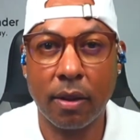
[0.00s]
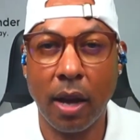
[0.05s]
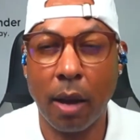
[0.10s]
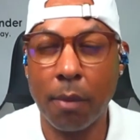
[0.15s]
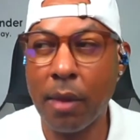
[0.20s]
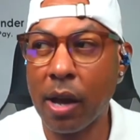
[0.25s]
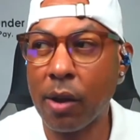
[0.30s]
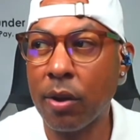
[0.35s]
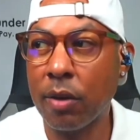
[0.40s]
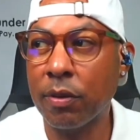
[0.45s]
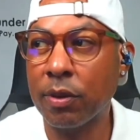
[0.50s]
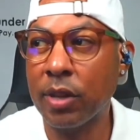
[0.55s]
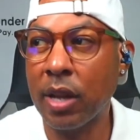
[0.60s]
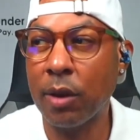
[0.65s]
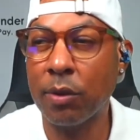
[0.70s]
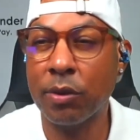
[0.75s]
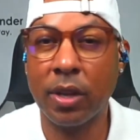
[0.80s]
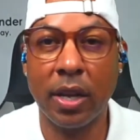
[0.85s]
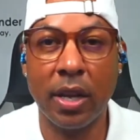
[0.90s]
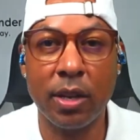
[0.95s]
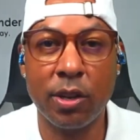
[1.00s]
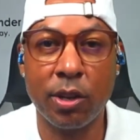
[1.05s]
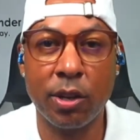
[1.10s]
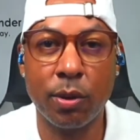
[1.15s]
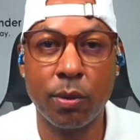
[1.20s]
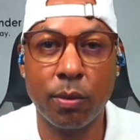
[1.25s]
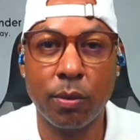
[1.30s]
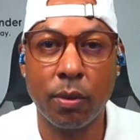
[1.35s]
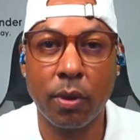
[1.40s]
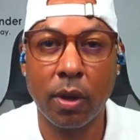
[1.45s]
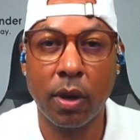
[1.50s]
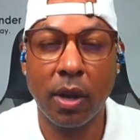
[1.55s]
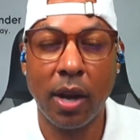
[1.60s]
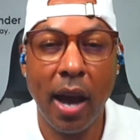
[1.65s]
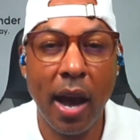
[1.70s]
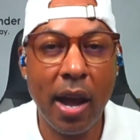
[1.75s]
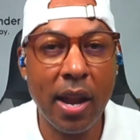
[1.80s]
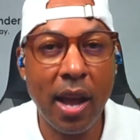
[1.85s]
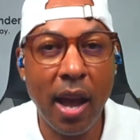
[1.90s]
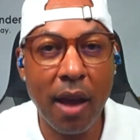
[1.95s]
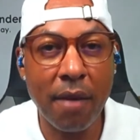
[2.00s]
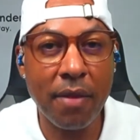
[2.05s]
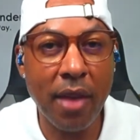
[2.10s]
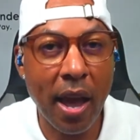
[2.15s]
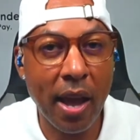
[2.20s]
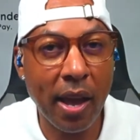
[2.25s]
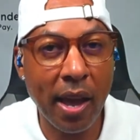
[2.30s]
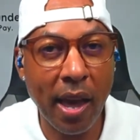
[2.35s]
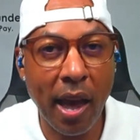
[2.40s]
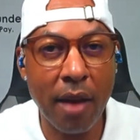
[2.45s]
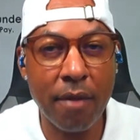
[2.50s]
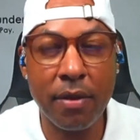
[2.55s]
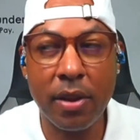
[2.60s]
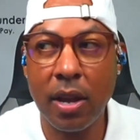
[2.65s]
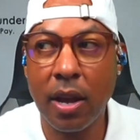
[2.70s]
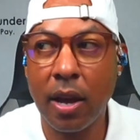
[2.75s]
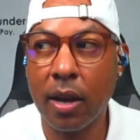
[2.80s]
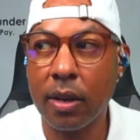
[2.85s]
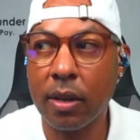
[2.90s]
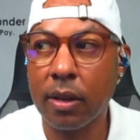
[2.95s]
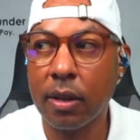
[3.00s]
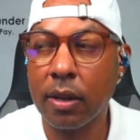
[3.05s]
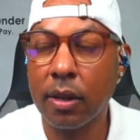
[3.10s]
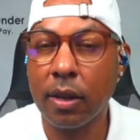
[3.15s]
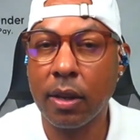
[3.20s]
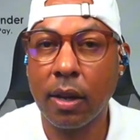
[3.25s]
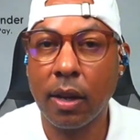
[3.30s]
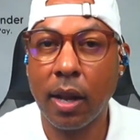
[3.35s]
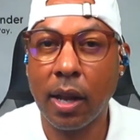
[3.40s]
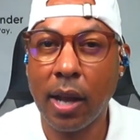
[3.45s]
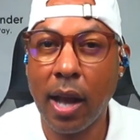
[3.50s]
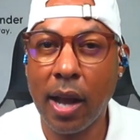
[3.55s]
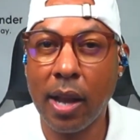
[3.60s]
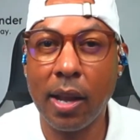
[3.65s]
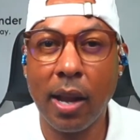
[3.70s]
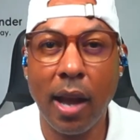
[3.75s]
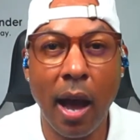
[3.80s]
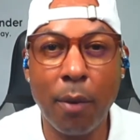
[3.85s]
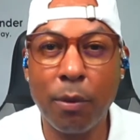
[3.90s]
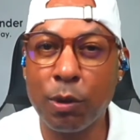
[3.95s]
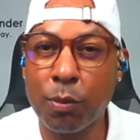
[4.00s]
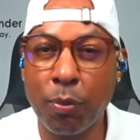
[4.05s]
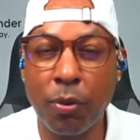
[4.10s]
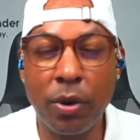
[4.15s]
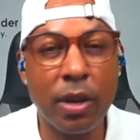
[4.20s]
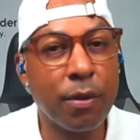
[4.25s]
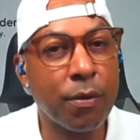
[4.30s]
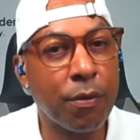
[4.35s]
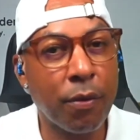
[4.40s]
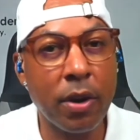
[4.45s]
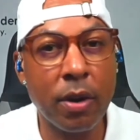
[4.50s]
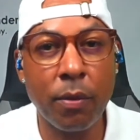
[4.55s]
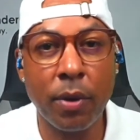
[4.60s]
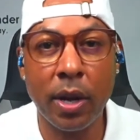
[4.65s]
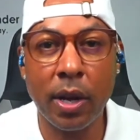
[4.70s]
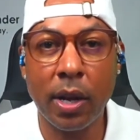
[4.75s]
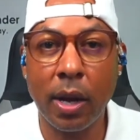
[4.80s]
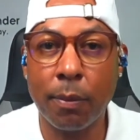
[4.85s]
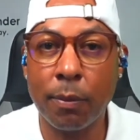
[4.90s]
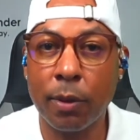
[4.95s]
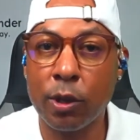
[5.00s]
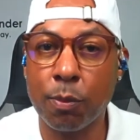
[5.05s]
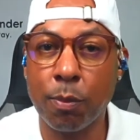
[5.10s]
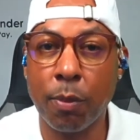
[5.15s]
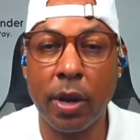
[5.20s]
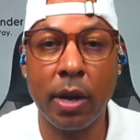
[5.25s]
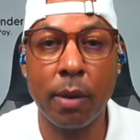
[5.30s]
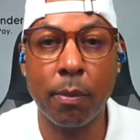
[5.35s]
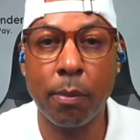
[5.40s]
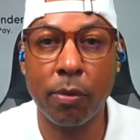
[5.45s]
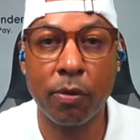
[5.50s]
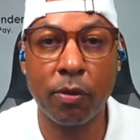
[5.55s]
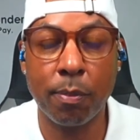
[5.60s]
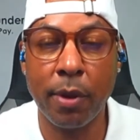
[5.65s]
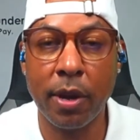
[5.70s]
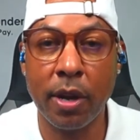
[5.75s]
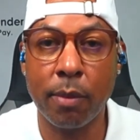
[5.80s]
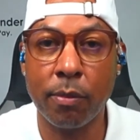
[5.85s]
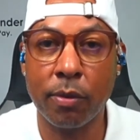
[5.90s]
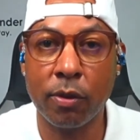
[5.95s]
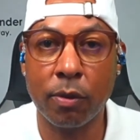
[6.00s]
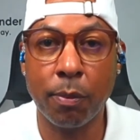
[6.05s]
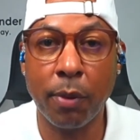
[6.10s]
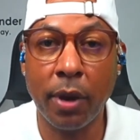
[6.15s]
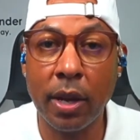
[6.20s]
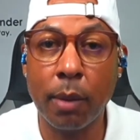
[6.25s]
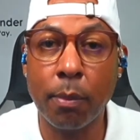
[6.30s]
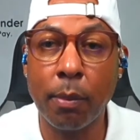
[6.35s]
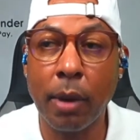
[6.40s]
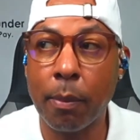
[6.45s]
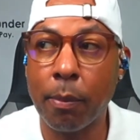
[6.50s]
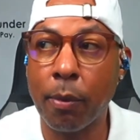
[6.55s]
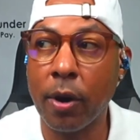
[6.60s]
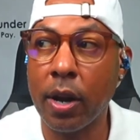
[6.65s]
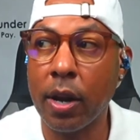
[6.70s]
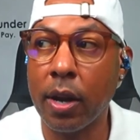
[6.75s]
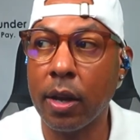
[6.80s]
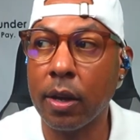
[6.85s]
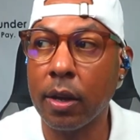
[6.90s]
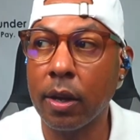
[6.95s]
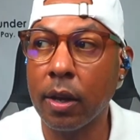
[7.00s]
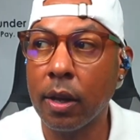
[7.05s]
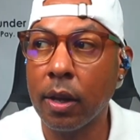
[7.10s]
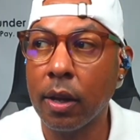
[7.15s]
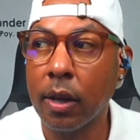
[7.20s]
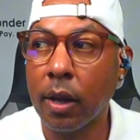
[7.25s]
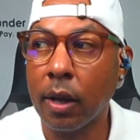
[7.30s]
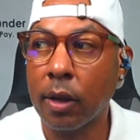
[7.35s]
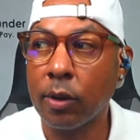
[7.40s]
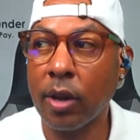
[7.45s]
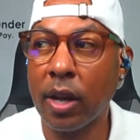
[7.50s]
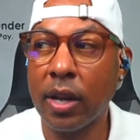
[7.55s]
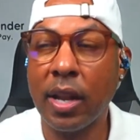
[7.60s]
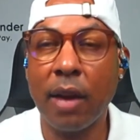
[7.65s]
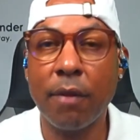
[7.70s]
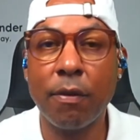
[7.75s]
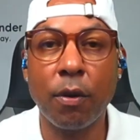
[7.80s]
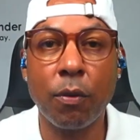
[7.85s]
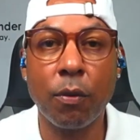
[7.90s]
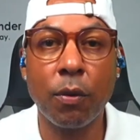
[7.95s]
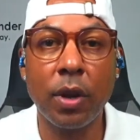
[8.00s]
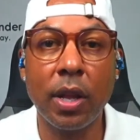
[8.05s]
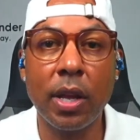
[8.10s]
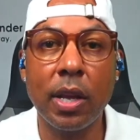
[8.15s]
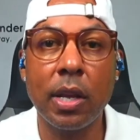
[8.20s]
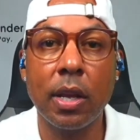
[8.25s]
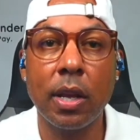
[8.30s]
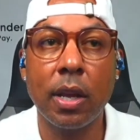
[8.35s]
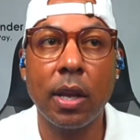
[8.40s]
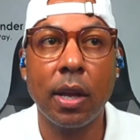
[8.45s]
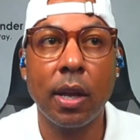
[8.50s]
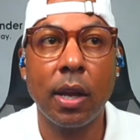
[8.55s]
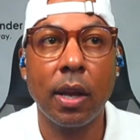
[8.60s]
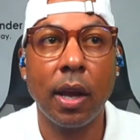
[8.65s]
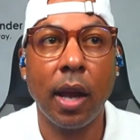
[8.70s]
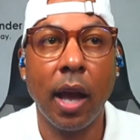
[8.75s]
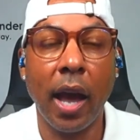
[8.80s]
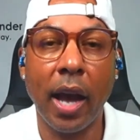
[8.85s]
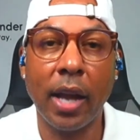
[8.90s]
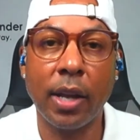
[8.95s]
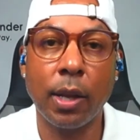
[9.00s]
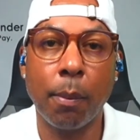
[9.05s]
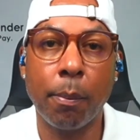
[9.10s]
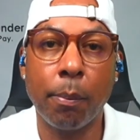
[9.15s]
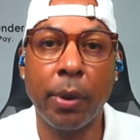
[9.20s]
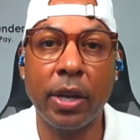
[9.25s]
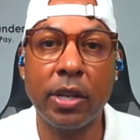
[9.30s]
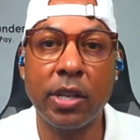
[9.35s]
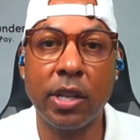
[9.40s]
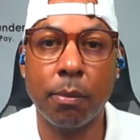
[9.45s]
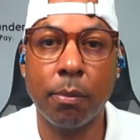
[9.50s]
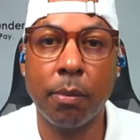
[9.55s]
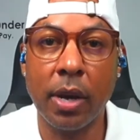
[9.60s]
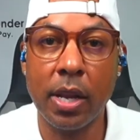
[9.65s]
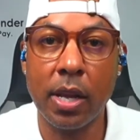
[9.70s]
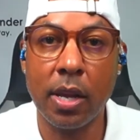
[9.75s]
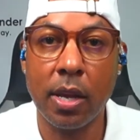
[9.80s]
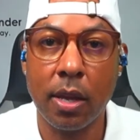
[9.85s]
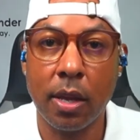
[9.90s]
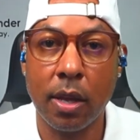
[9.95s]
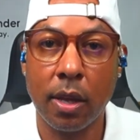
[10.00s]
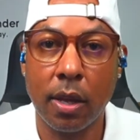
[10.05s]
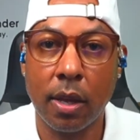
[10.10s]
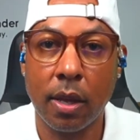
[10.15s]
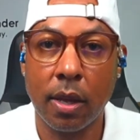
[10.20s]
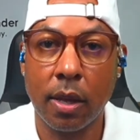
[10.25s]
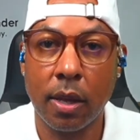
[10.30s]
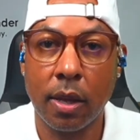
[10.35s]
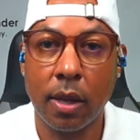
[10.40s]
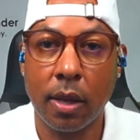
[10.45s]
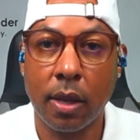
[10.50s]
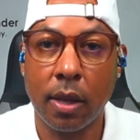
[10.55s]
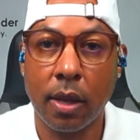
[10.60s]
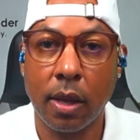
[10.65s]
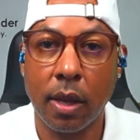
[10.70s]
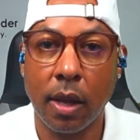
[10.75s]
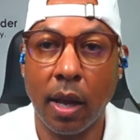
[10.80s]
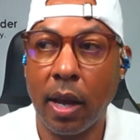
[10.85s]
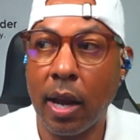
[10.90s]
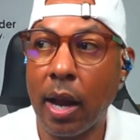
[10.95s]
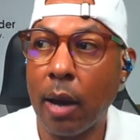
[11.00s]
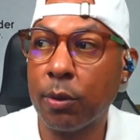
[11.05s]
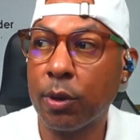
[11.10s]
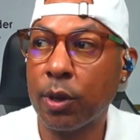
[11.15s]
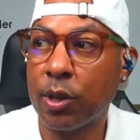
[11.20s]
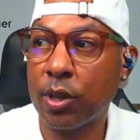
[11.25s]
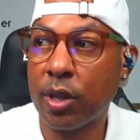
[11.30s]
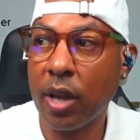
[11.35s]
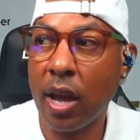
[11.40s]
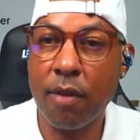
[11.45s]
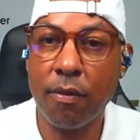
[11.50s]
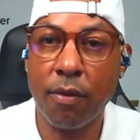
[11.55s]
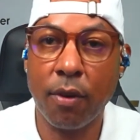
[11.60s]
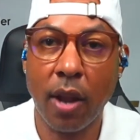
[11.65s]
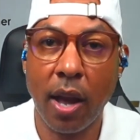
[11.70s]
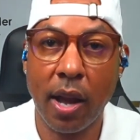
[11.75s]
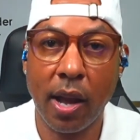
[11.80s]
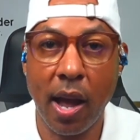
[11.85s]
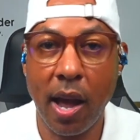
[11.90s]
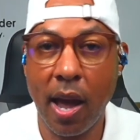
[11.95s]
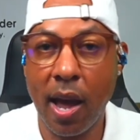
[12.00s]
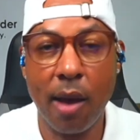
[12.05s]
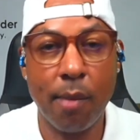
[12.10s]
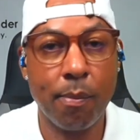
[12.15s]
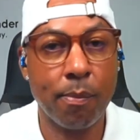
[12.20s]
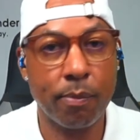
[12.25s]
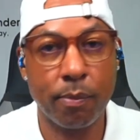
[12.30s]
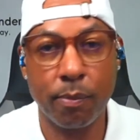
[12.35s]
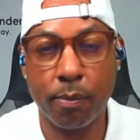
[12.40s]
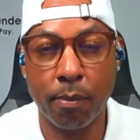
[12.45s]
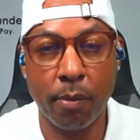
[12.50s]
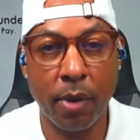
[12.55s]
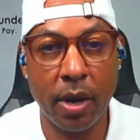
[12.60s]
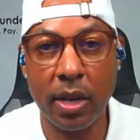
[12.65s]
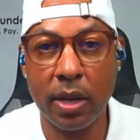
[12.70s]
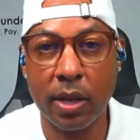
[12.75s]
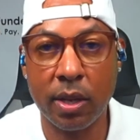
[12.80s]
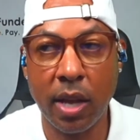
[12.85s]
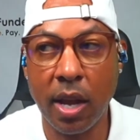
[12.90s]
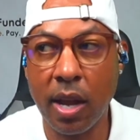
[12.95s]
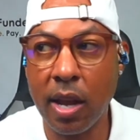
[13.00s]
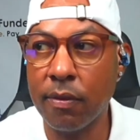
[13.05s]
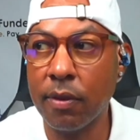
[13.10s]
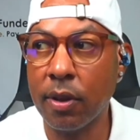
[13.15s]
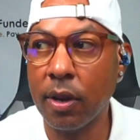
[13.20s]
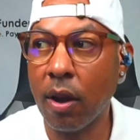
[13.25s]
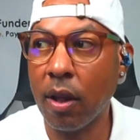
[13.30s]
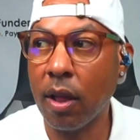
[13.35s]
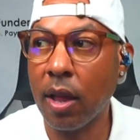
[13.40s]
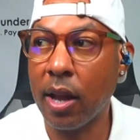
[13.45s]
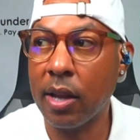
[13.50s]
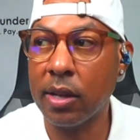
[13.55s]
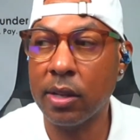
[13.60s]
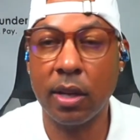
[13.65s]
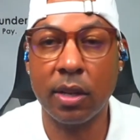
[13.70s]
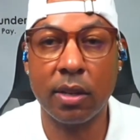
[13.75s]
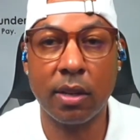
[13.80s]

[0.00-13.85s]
I'm not going to even say it was an issue. I didn't have that caveat. Like I was pretty free when it comes to spending my bread. So I never really had to budget money. And I was a saver. Like I had money saved and all that.